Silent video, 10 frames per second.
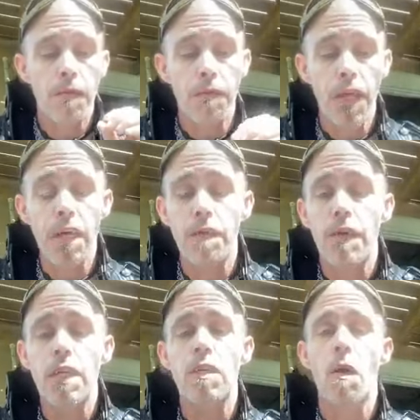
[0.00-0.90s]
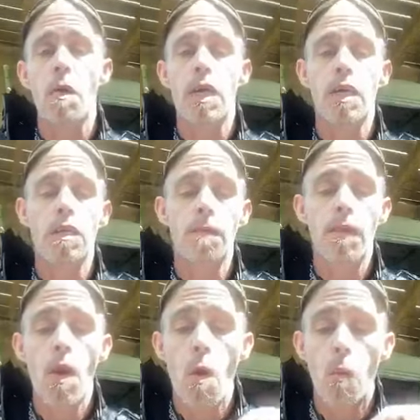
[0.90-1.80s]
the Villa Convento is,
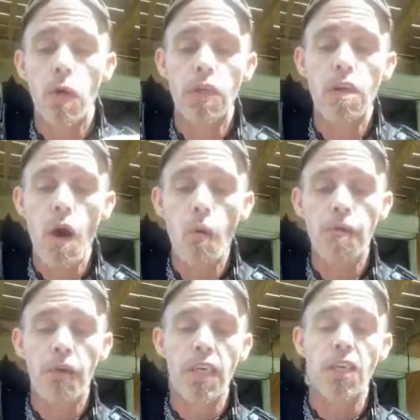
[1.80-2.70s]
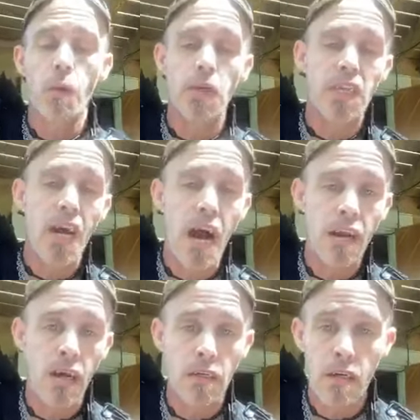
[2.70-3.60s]
was known for this. It was
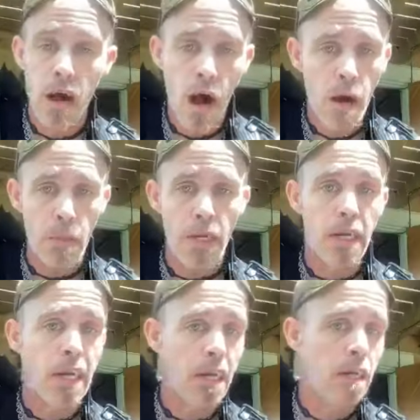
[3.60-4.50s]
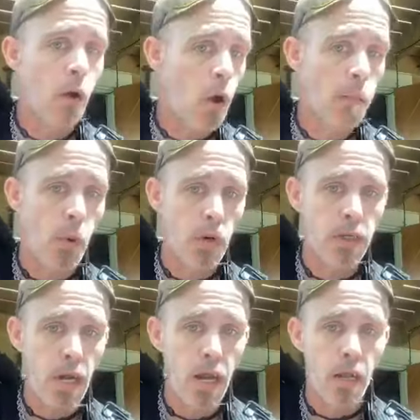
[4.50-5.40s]
not uncommon in our
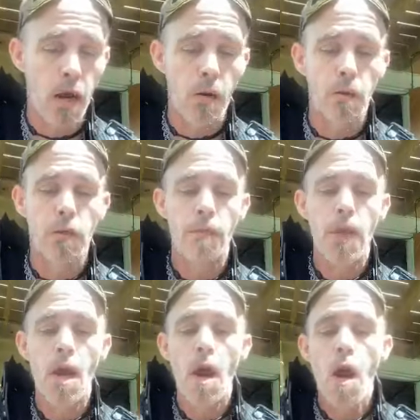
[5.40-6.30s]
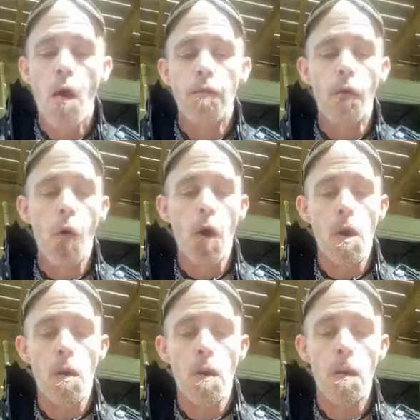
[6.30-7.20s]
bordellos
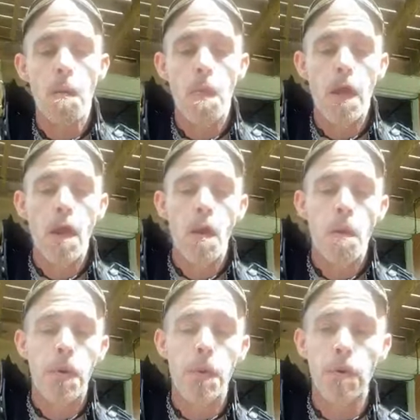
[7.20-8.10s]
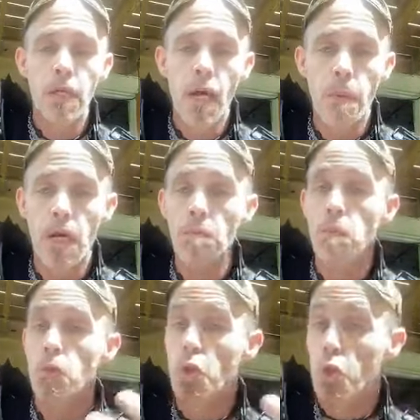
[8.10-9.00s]
for people to come in,
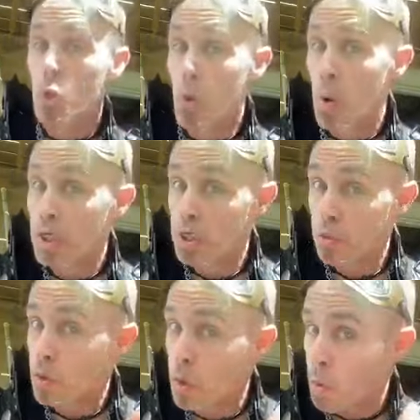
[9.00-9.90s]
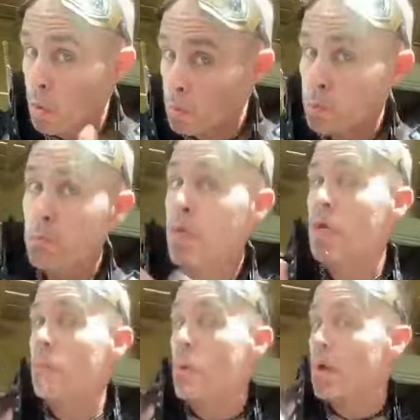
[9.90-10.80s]
do what you do
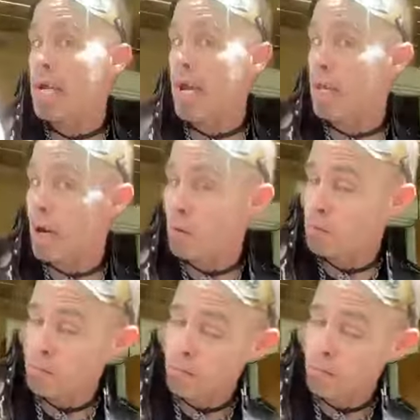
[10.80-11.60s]
in a bordello,